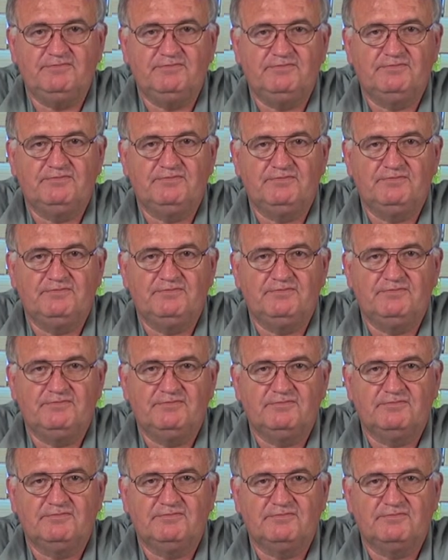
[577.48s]

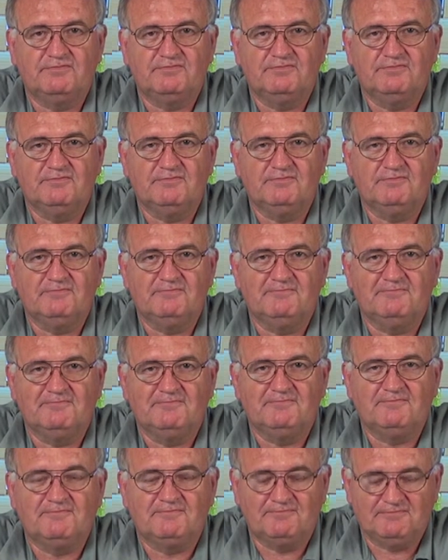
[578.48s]

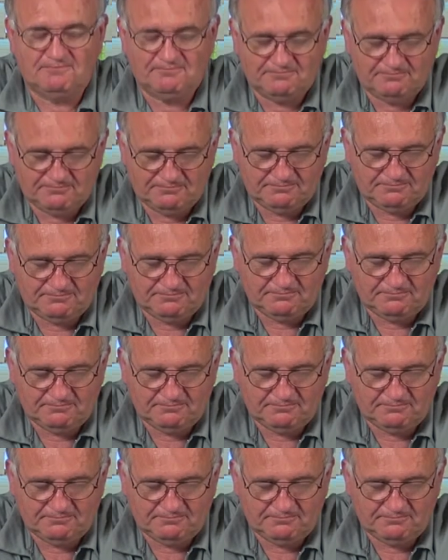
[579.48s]
Nothing is said.